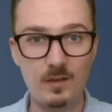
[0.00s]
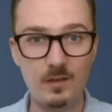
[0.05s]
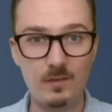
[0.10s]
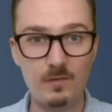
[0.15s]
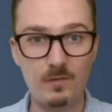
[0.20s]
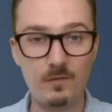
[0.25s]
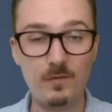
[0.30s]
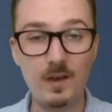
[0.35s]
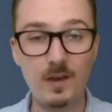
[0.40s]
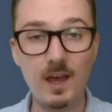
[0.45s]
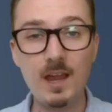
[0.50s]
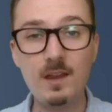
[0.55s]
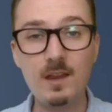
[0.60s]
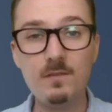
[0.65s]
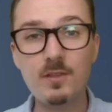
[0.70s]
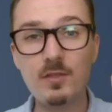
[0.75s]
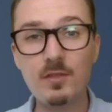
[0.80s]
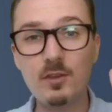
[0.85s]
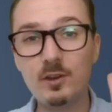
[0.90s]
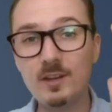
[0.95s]

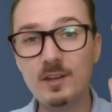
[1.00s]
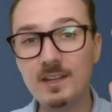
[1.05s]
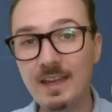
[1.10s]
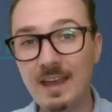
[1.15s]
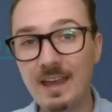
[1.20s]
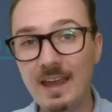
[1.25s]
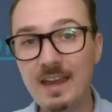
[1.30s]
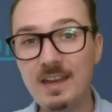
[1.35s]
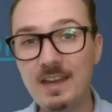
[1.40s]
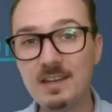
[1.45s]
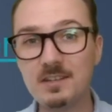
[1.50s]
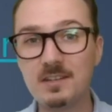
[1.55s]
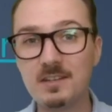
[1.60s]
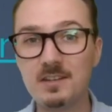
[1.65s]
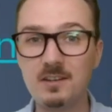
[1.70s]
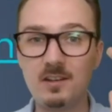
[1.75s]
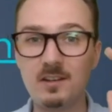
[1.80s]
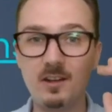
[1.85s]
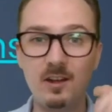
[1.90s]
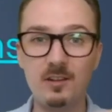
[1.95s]

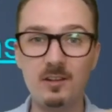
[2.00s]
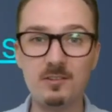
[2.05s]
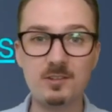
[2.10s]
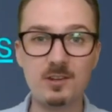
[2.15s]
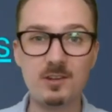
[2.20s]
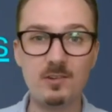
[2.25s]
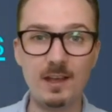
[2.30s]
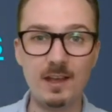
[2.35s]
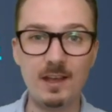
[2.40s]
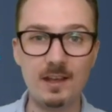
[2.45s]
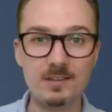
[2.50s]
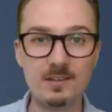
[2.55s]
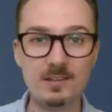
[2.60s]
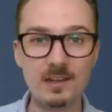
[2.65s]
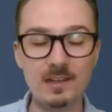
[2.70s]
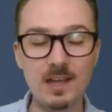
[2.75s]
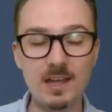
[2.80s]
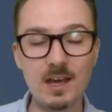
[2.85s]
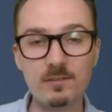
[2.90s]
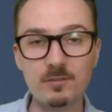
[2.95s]
538 also has
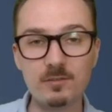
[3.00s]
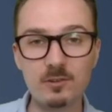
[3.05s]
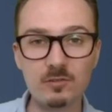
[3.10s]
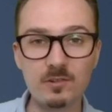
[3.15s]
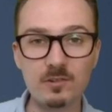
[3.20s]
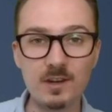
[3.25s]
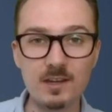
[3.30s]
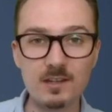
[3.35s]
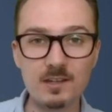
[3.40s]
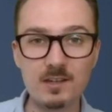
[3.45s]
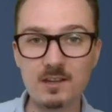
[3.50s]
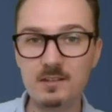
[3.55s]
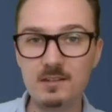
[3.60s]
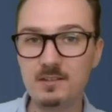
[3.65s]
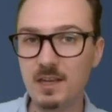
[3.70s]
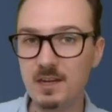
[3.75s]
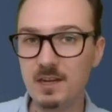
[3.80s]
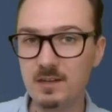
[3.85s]
a lot of great data